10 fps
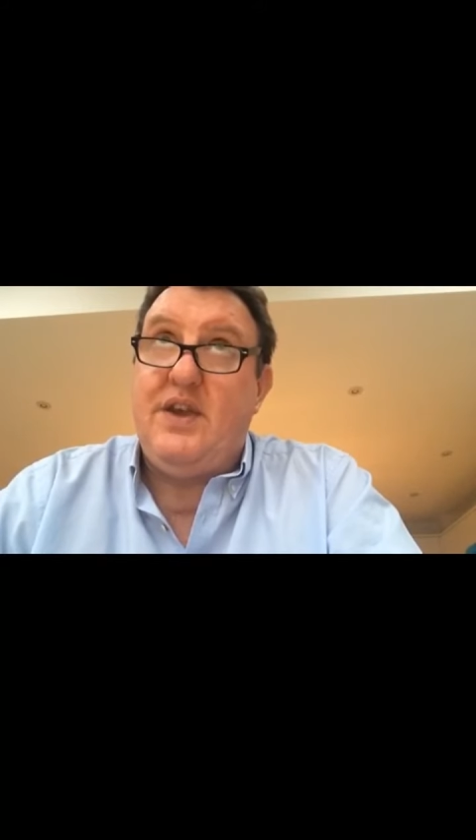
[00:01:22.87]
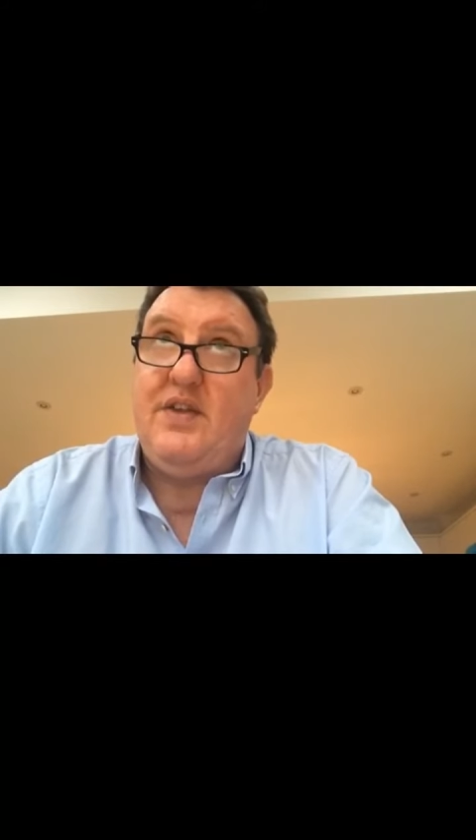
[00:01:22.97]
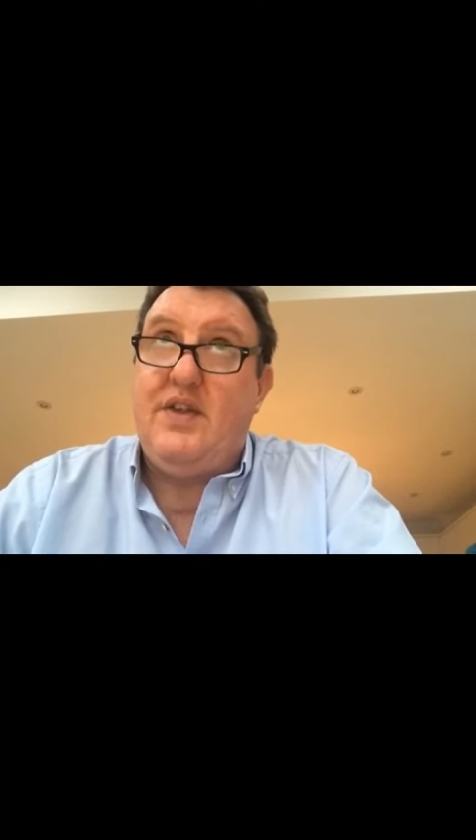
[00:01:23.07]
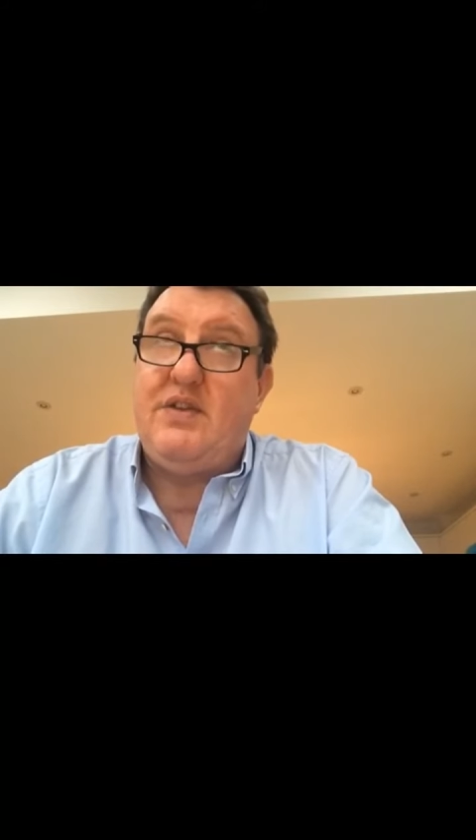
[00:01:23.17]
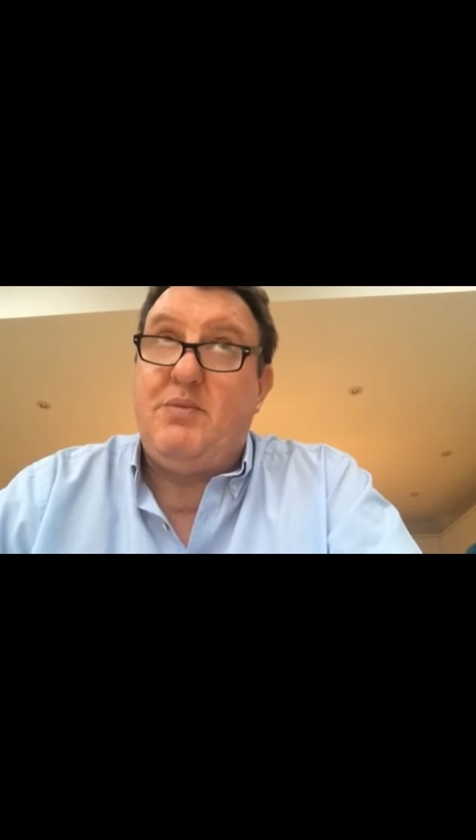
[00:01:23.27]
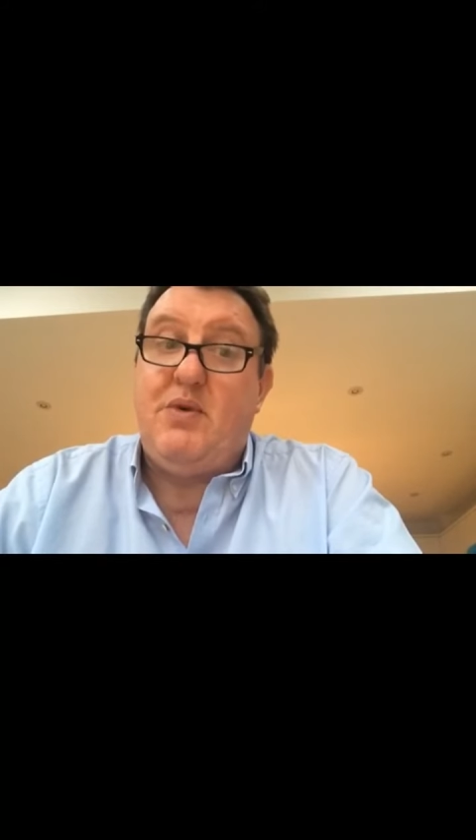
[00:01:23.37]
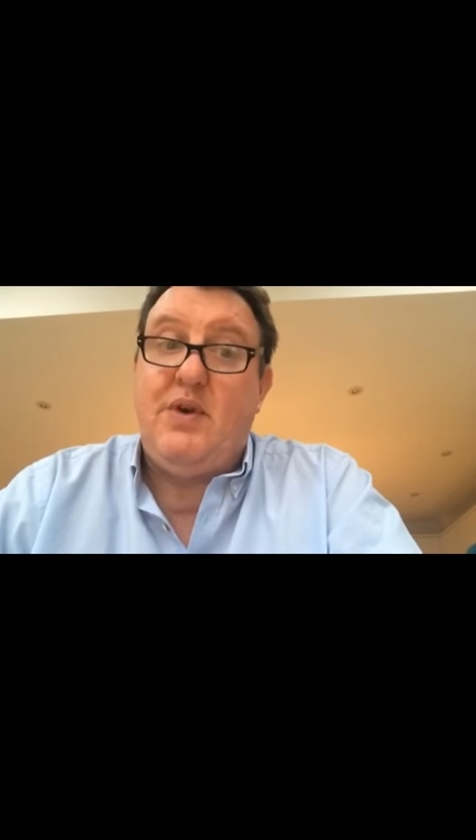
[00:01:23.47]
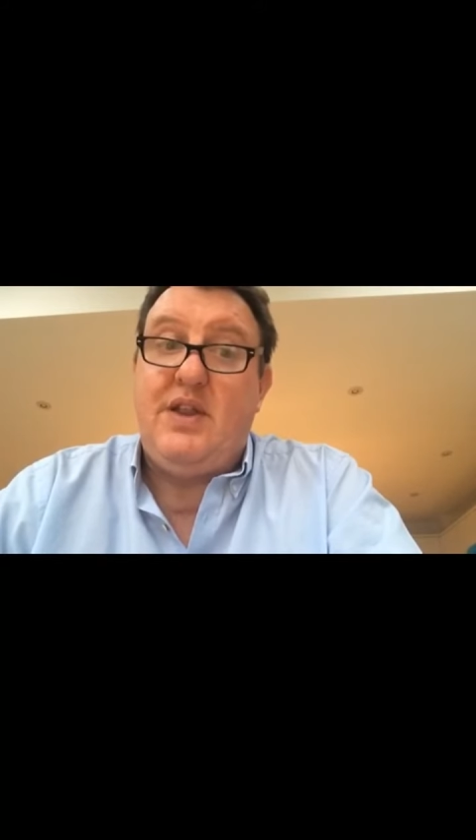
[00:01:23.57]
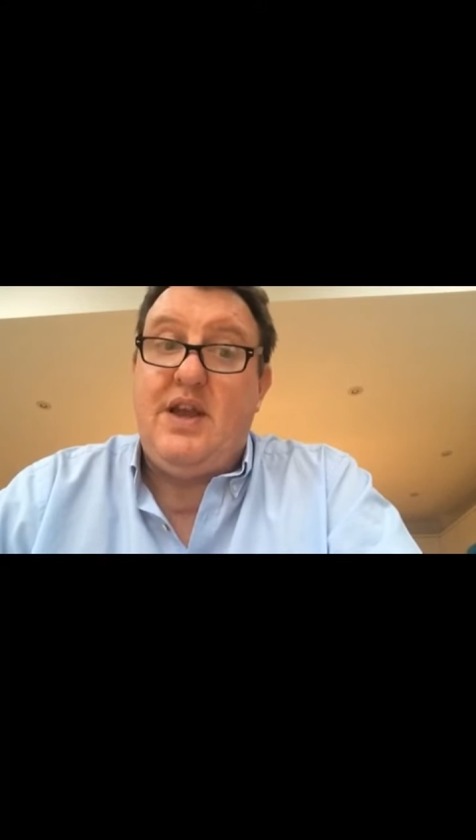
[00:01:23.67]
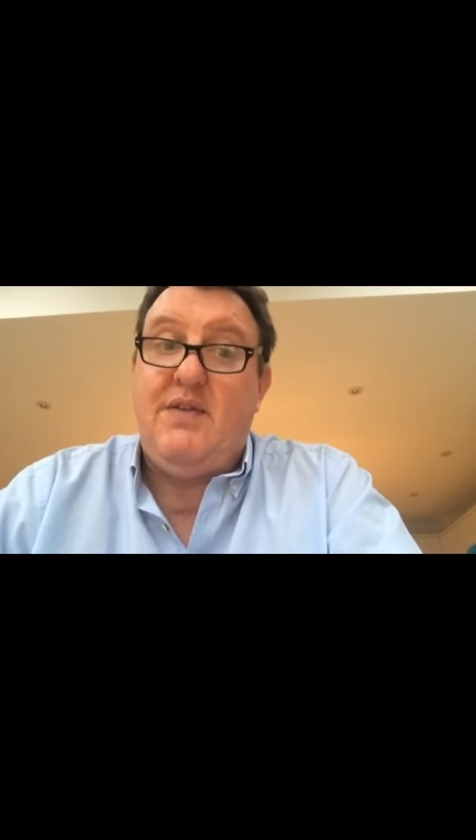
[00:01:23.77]
that
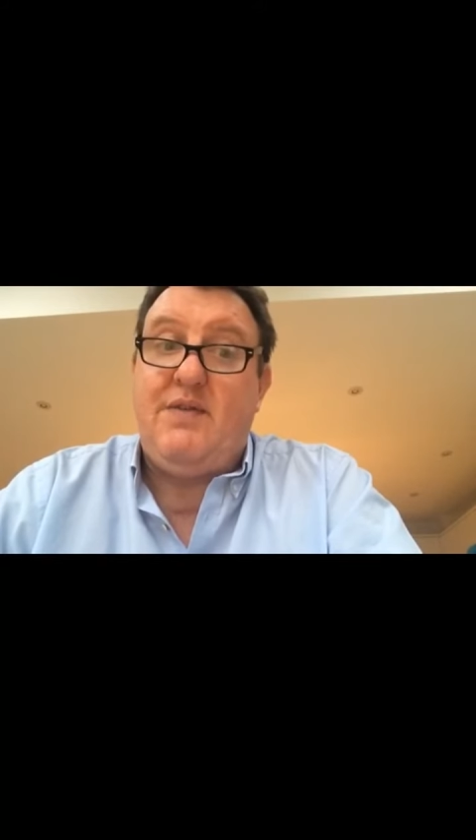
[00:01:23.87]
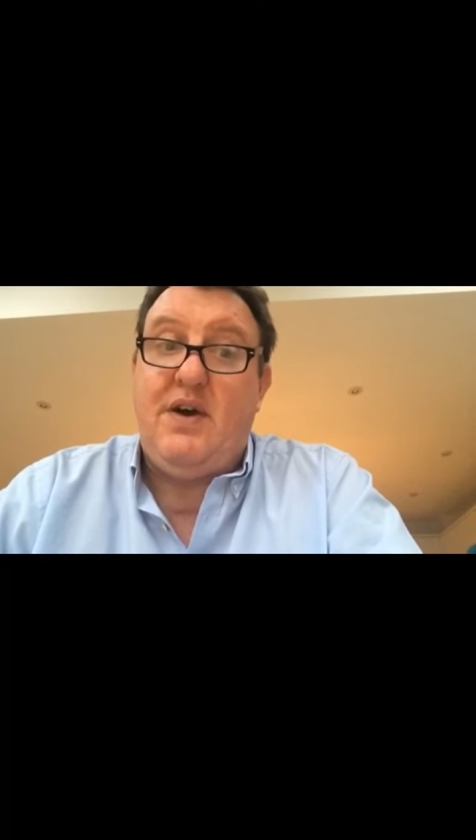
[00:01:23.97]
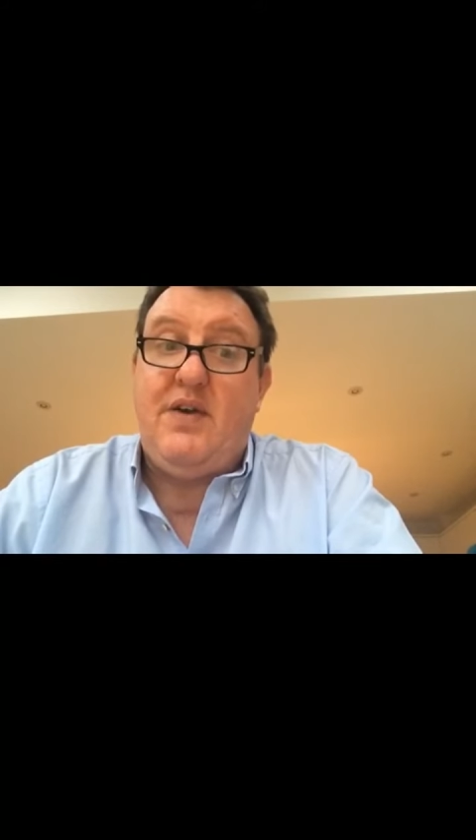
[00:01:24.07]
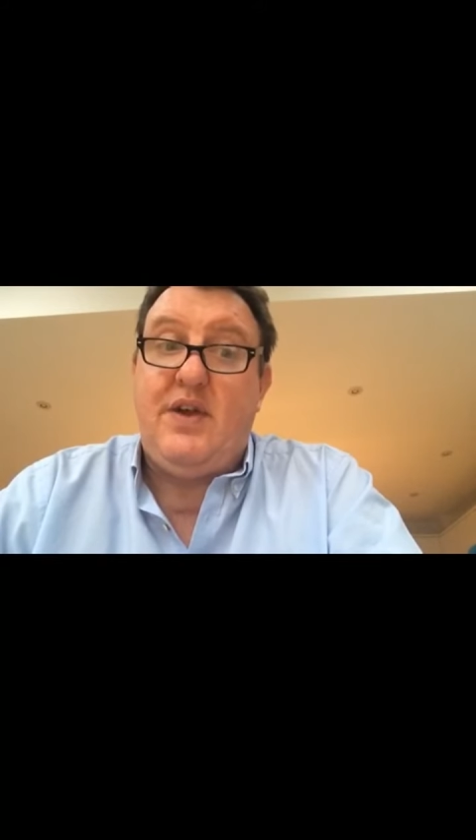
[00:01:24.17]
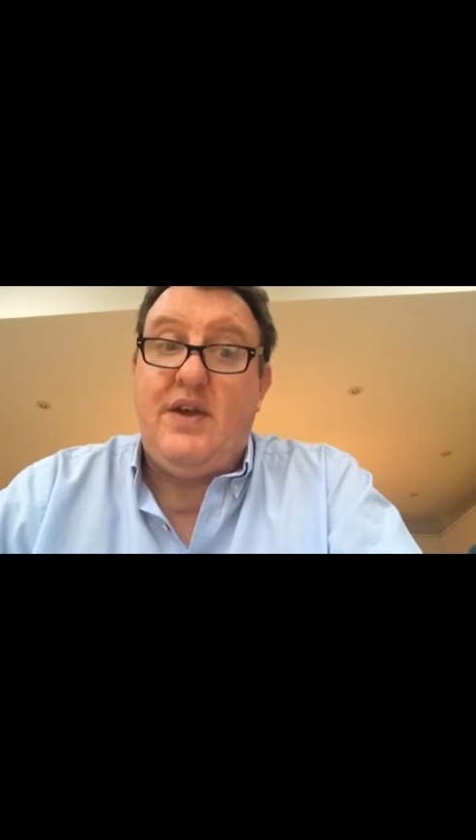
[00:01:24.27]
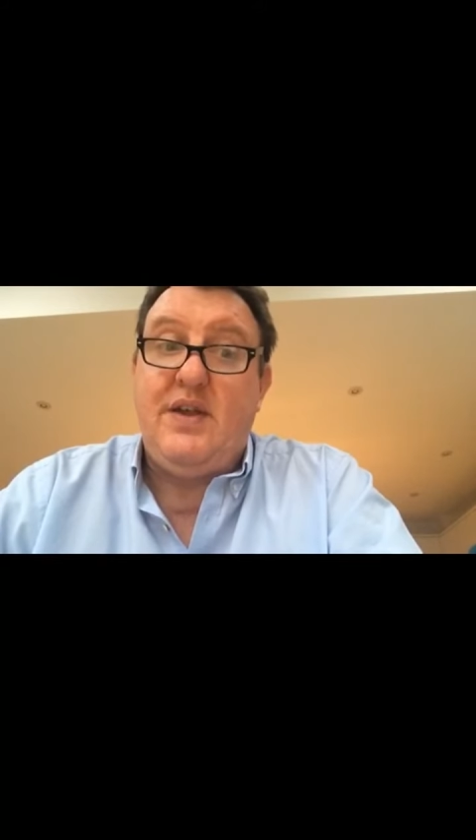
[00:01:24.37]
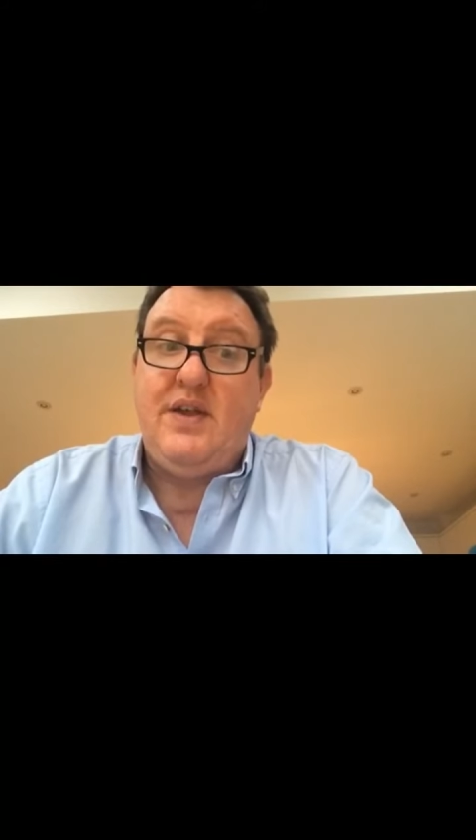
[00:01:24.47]
supported their father.